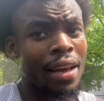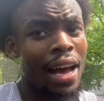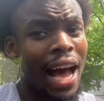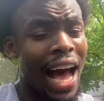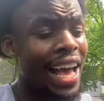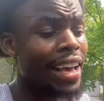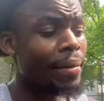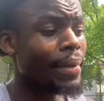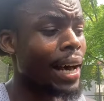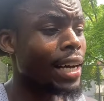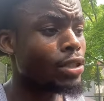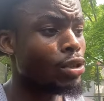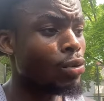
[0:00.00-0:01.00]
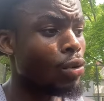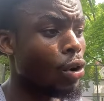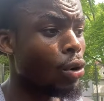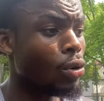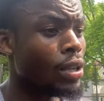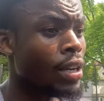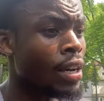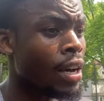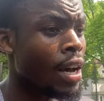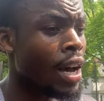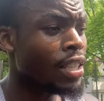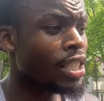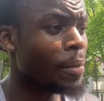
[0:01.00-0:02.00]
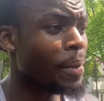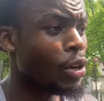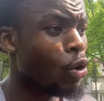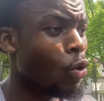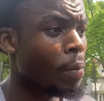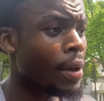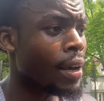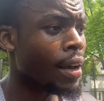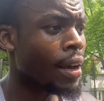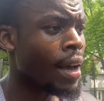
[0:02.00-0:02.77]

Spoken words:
I am not too old to be hooping.